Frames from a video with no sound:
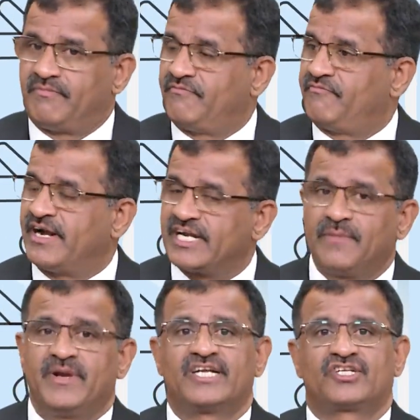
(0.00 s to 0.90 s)

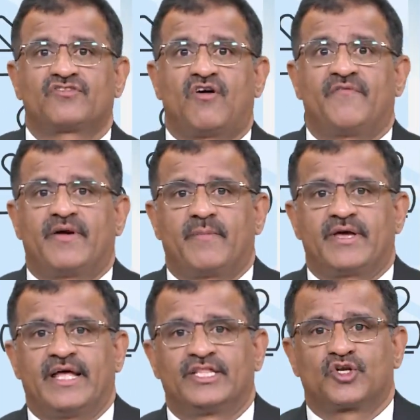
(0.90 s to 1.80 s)
fundamentals of
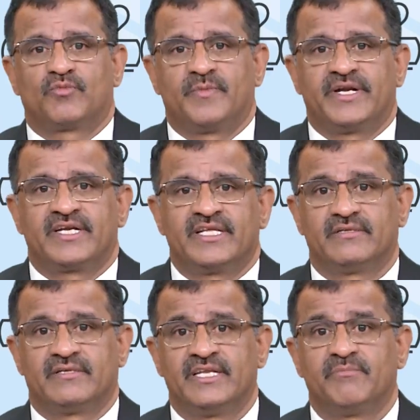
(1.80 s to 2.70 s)
anthropometry
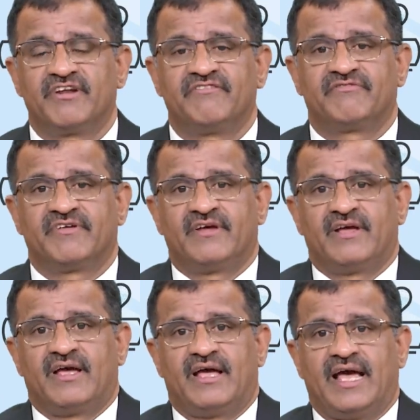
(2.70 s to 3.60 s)
in brief
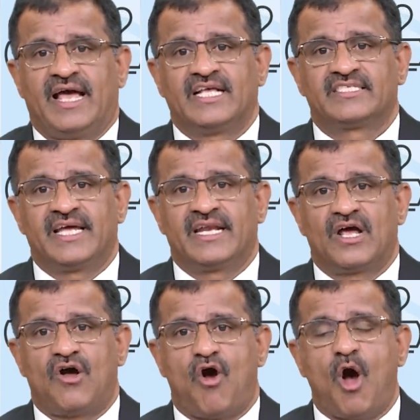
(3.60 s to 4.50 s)
as an
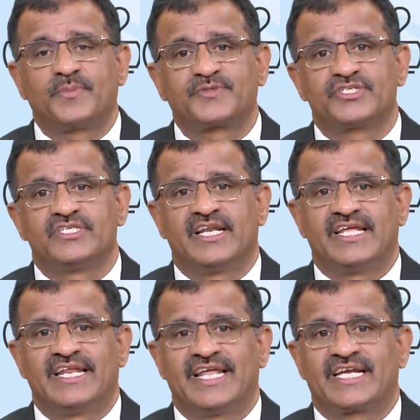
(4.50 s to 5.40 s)
optional
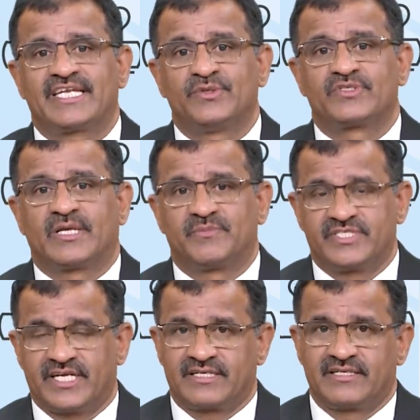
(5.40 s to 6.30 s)
elective
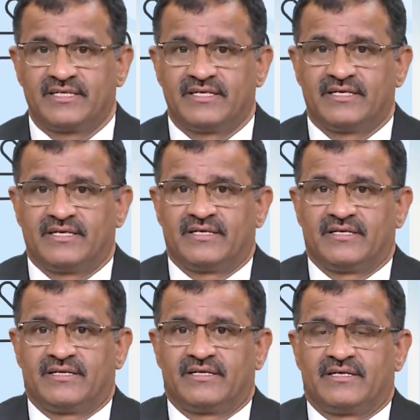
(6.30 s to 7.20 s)
subject
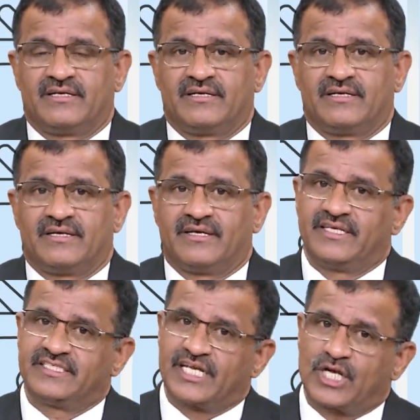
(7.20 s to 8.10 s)

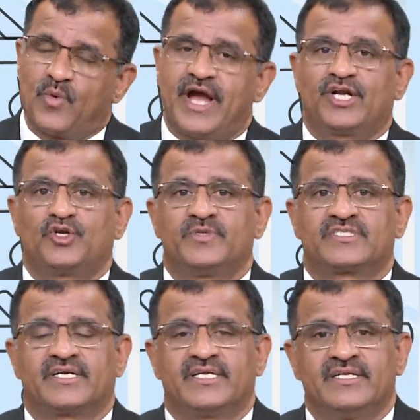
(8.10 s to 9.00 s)
is required to be
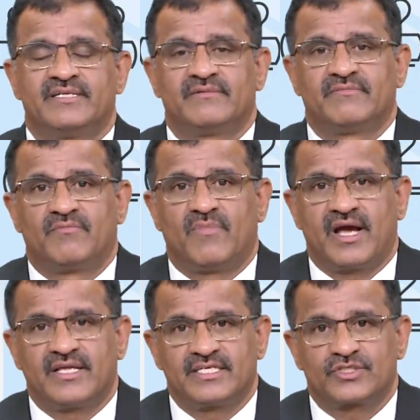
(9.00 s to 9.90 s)
studied
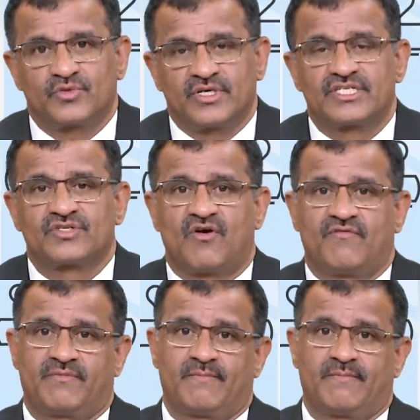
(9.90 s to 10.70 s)
by the students of